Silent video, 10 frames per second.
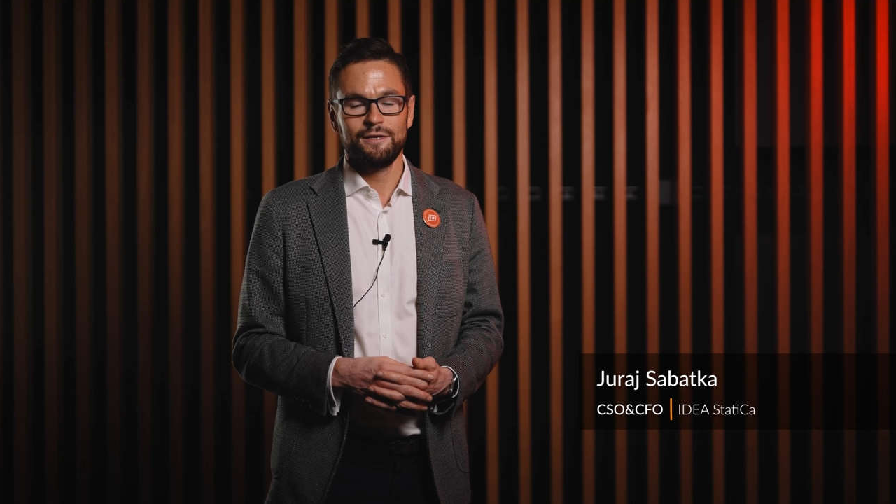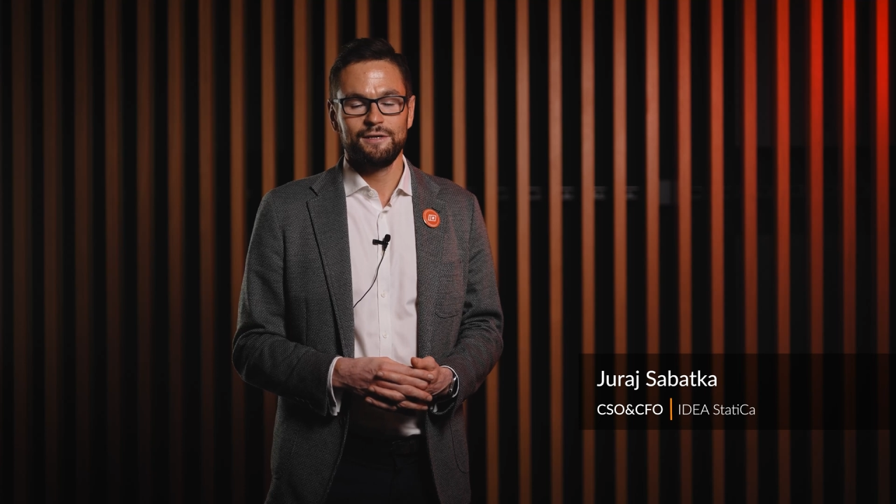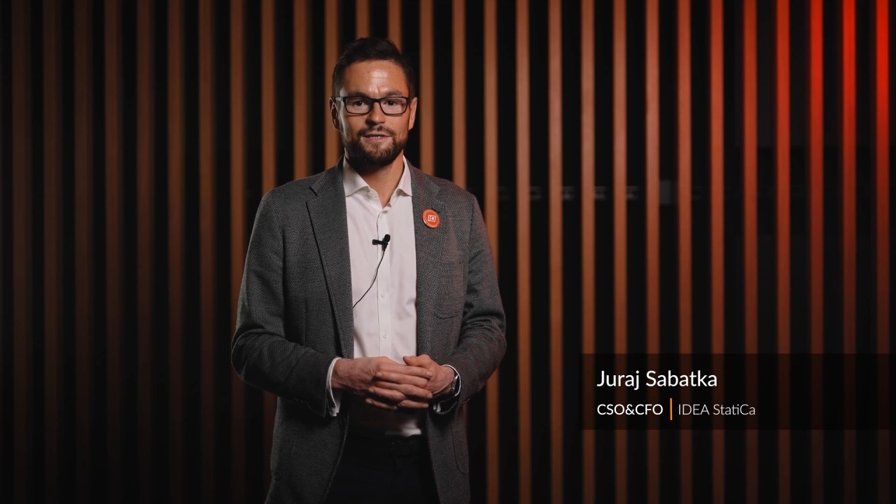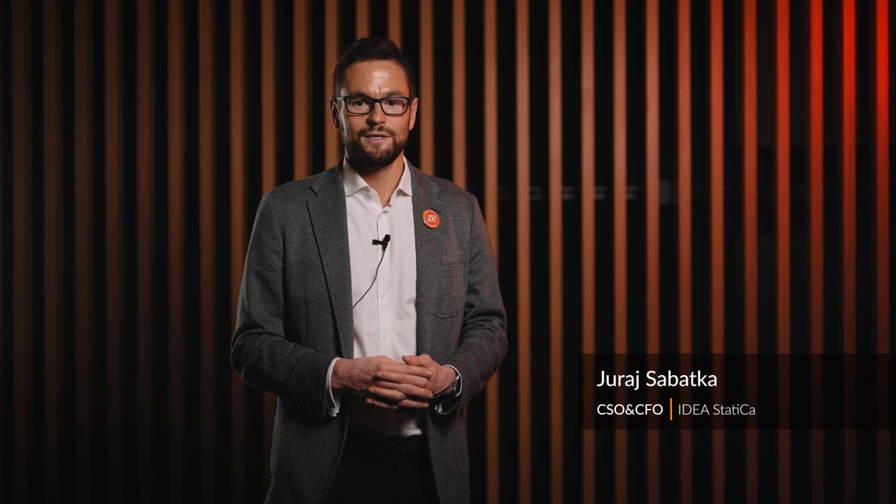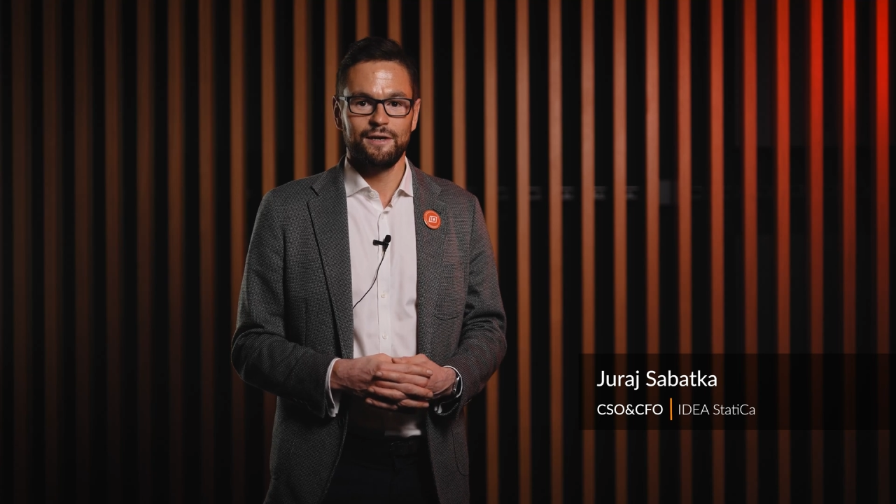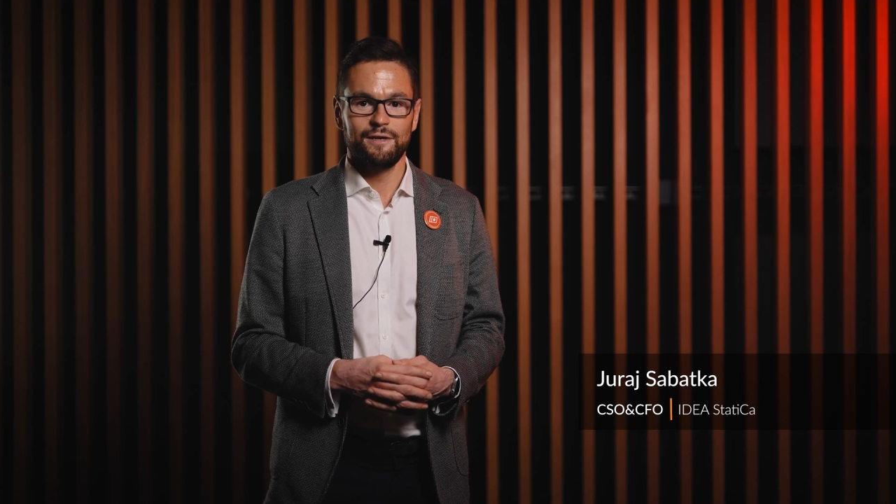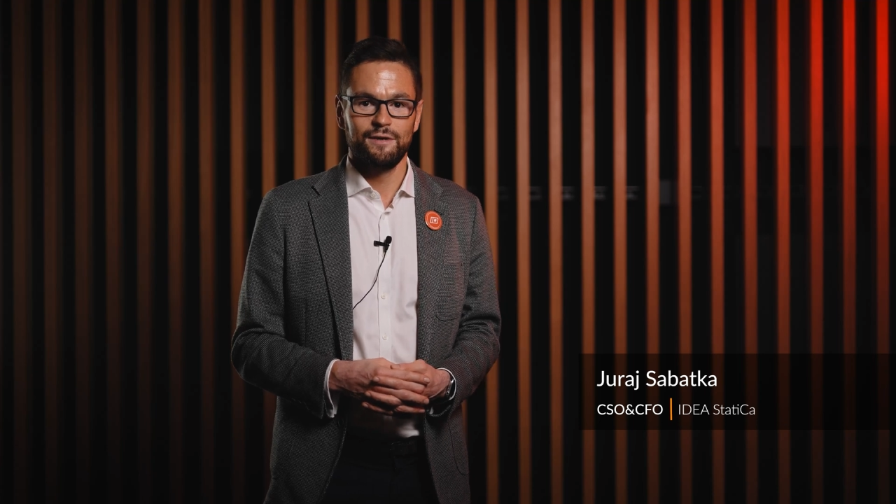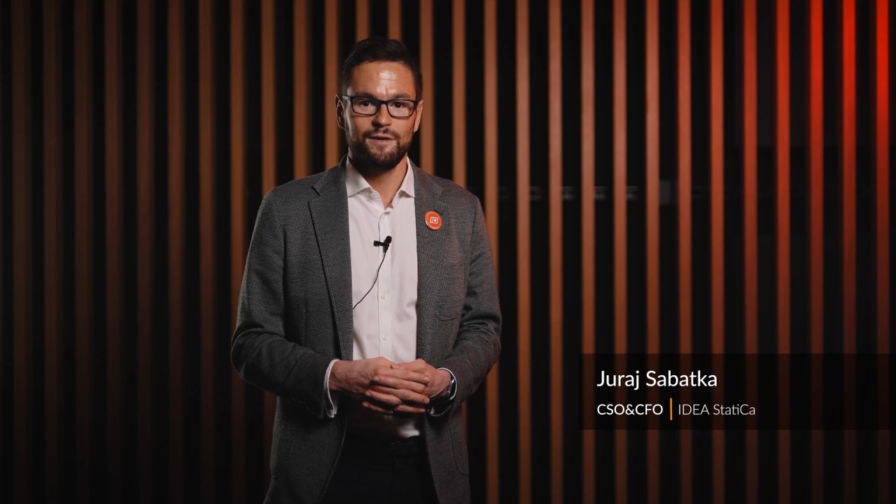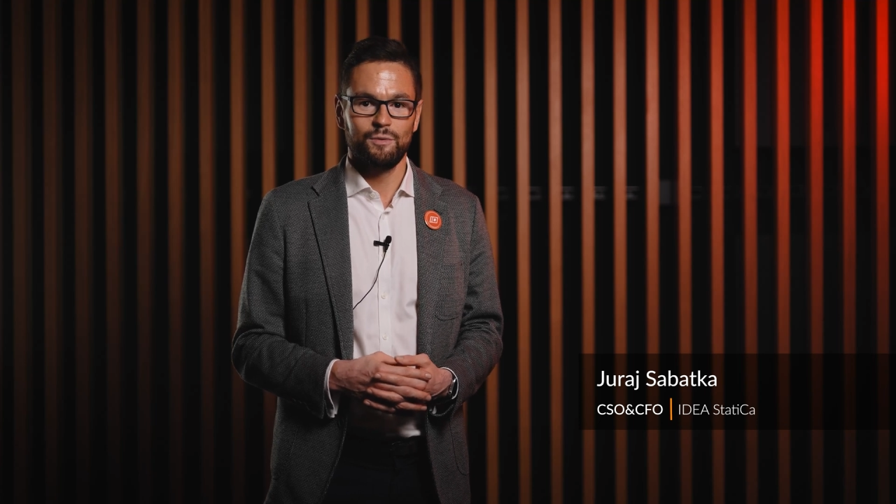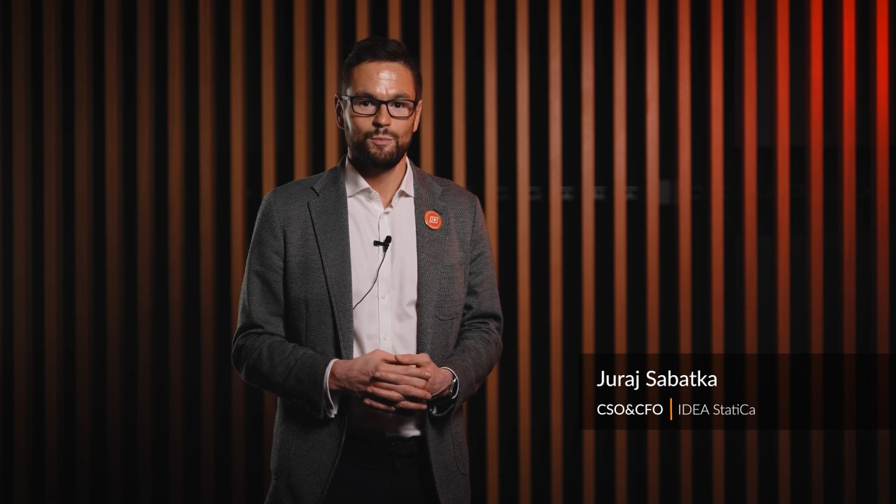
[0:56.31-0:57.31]
design
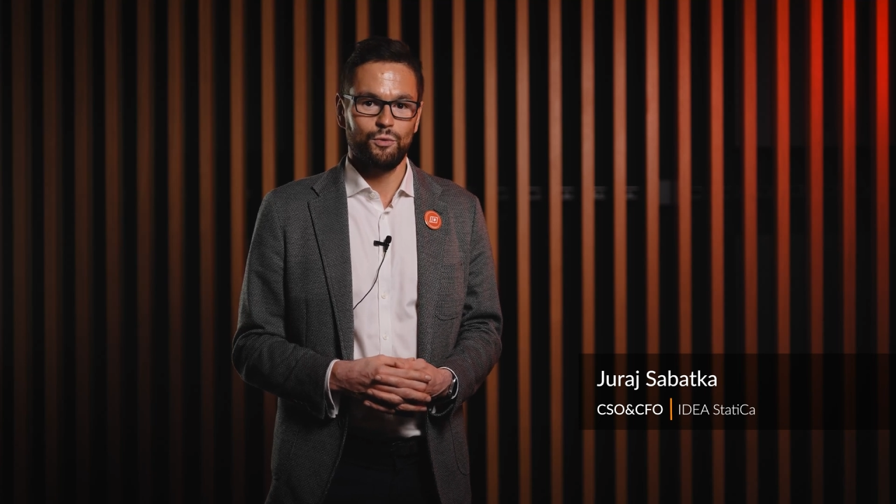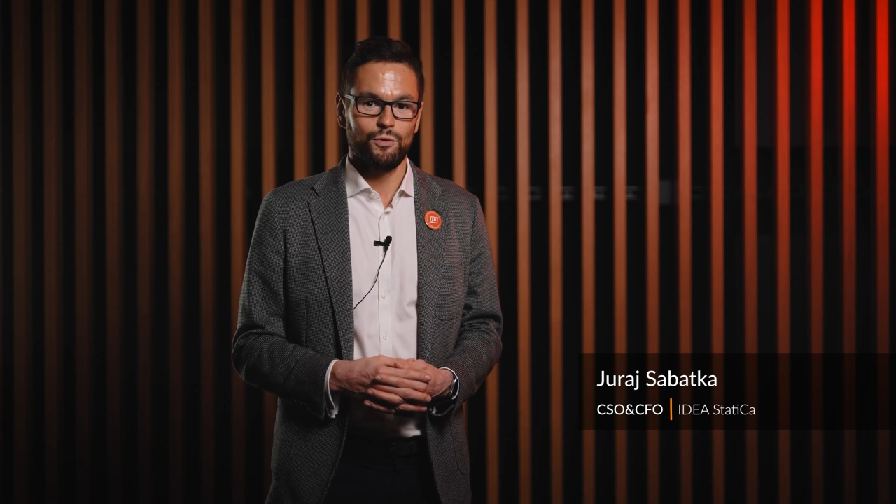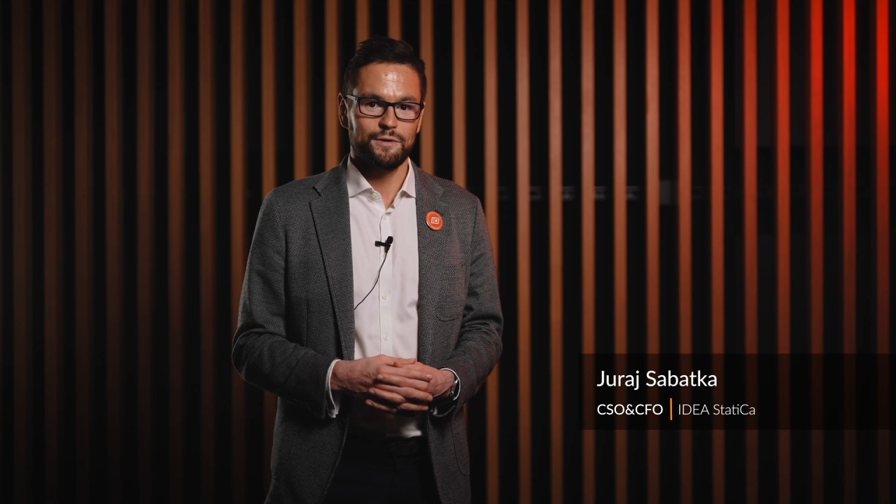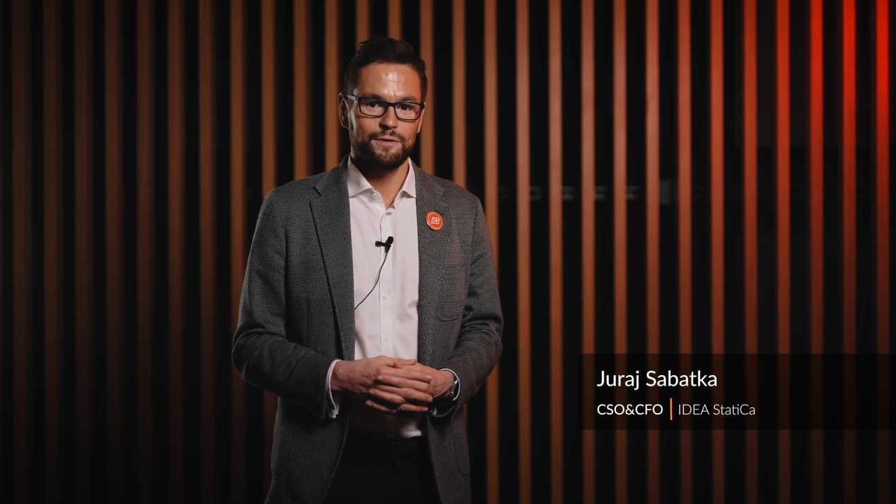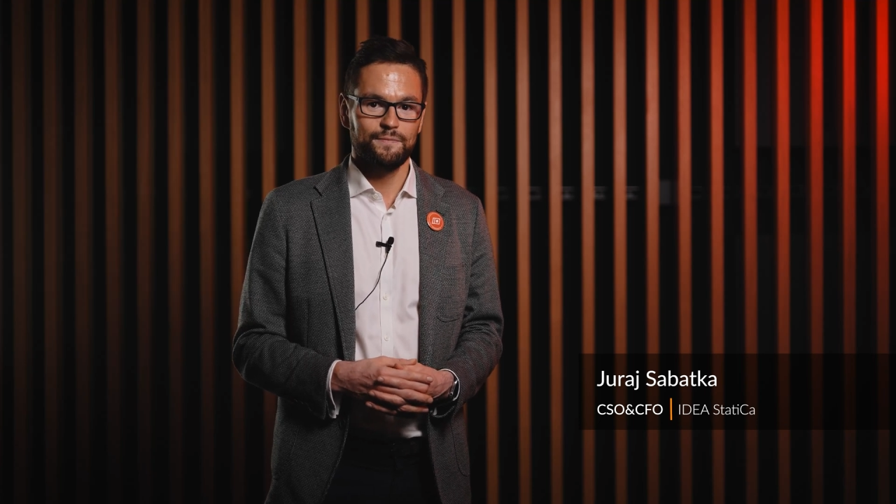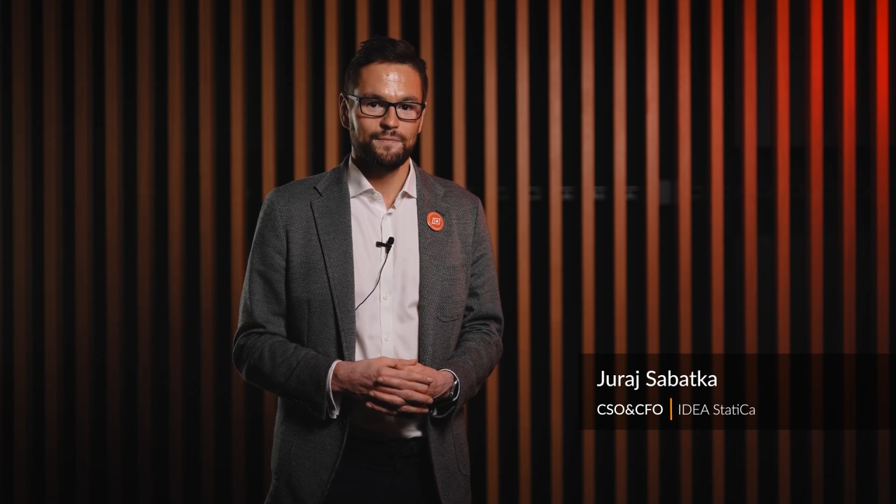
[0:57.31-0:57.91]
report.